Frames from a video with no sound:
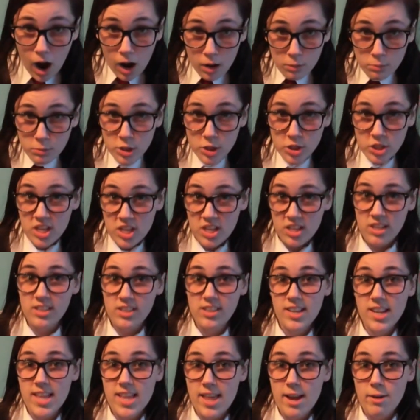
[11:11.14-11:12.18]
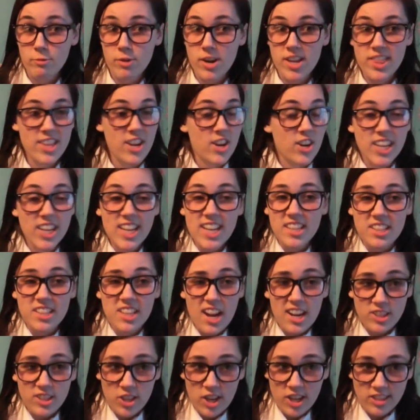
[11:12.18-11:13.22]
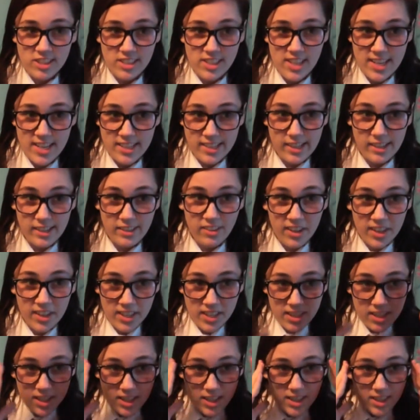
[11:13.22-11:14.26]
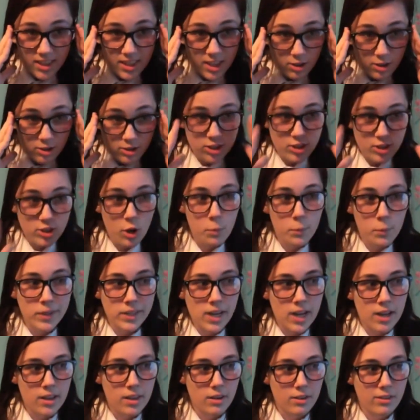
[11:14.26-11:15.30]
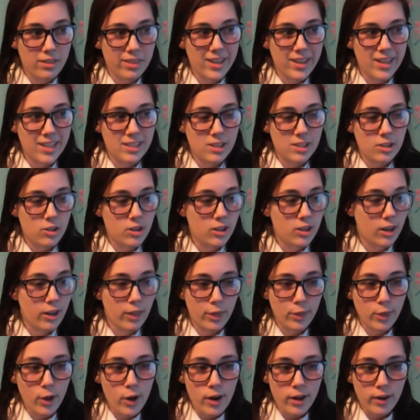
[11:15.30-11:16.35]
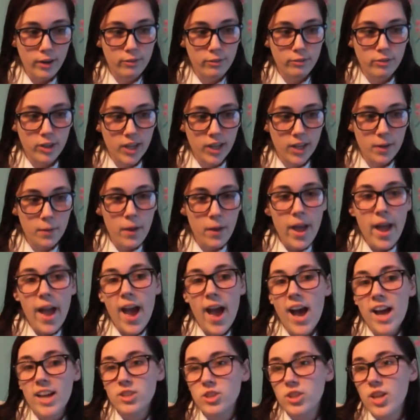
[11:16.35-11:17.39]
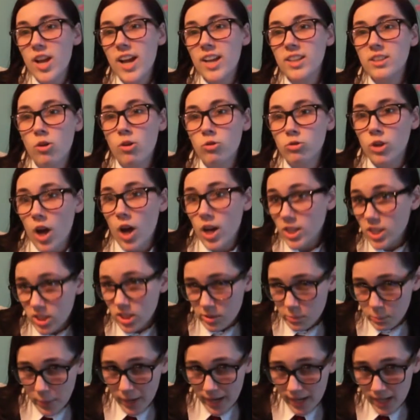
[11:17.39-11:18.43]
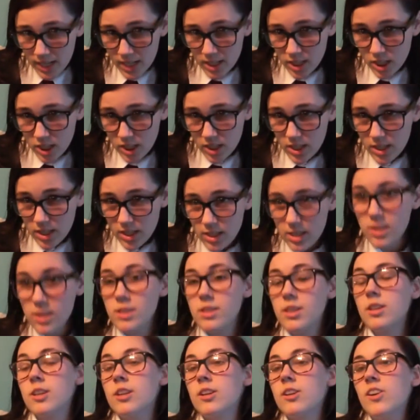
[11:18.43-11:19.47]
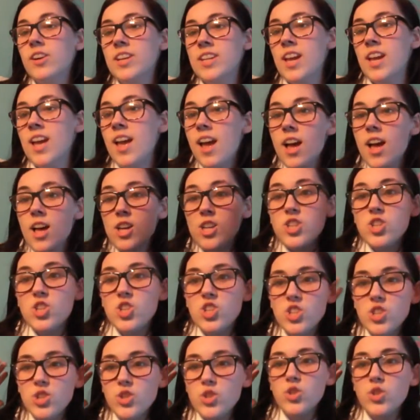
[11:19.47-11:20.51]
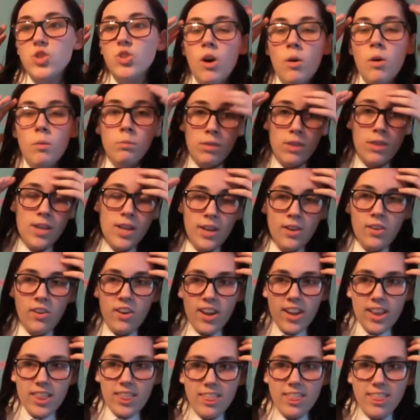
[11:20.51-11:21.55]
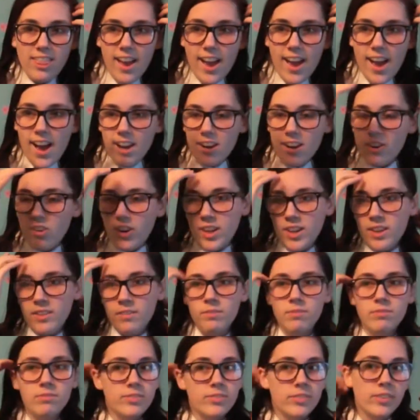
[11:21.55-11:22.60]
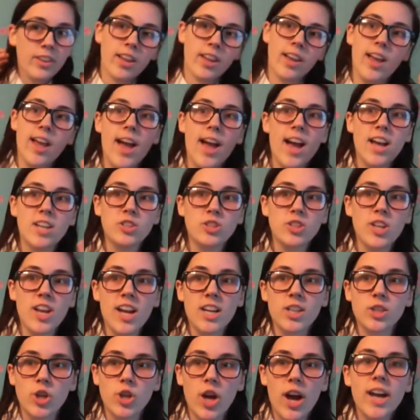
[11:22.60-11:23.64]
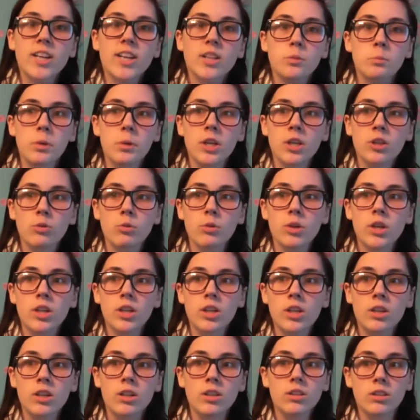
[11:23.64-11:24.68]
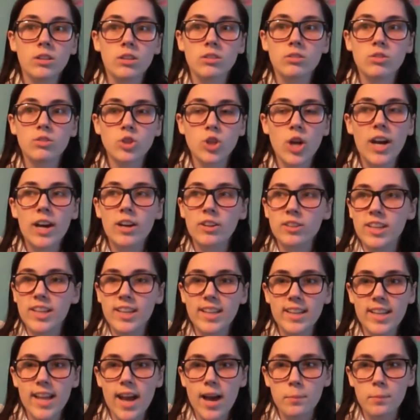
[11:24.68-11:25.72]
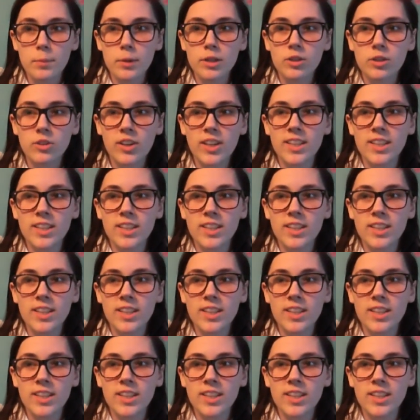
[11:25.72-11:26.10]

I'm just gonna say that right there. He's not John Cena. Like, there are so many other things he could have thought of, like hashtag don't touch his pages, or like something like that, or like hashtag child murderer or child kidnapper.